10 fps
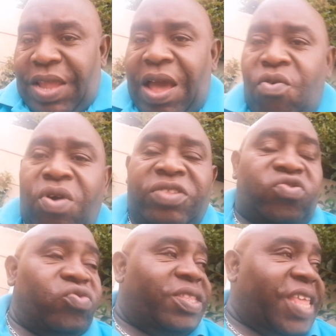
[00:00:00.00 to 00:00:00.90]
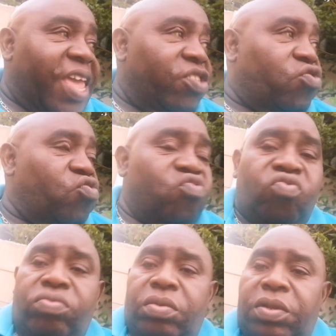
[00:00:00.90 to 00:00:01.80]
I want to thank
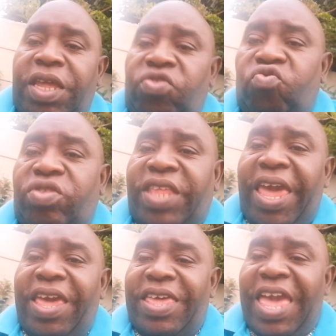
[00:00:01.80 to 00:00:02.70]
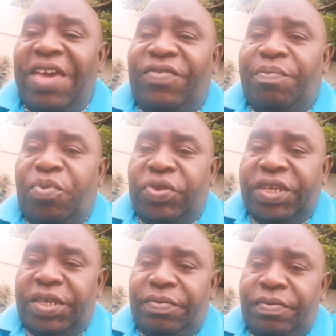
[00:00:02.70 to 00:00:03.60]
you and to thank
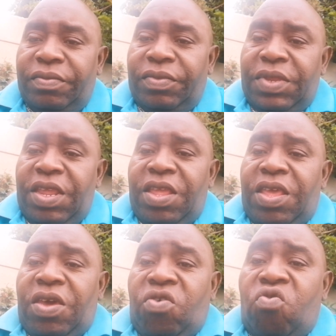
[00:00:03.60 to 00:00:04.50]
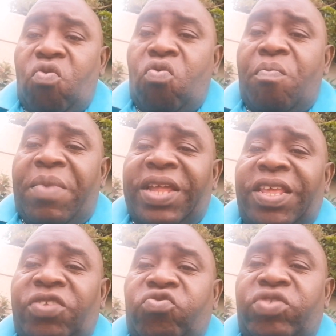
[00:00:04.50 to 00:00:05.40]
everybody who
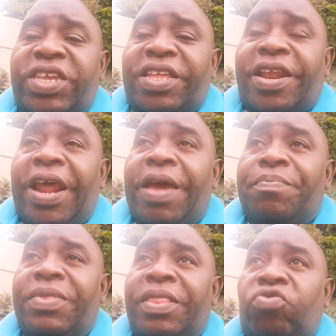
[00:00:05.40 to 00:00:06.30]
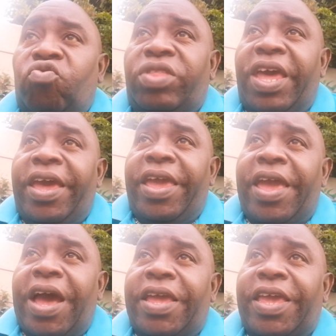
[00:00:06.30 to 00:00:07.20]
managed to subscribe.
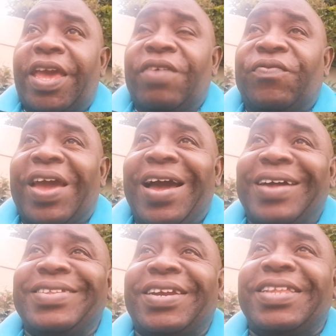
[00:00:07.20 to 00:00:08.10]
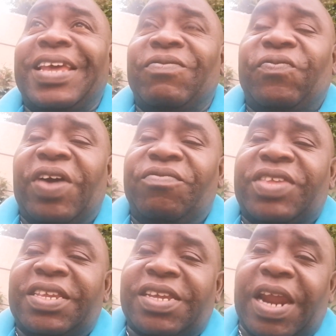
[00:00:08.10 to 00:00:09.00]
Today I have 105
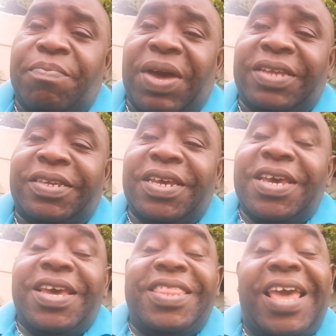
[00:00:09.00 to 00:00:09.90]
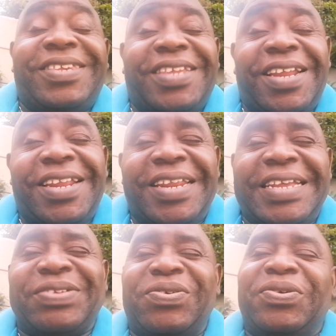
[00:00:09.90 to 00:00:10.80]
subscribers. They're still
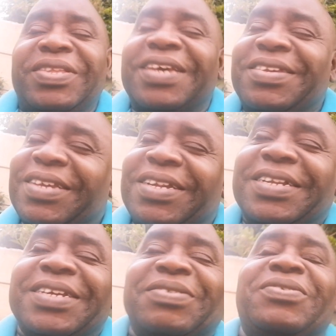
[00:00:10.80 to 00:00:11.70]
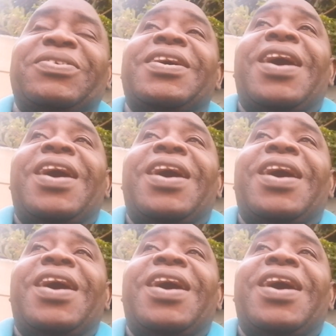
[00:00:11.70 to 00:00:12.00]
little. They're still little.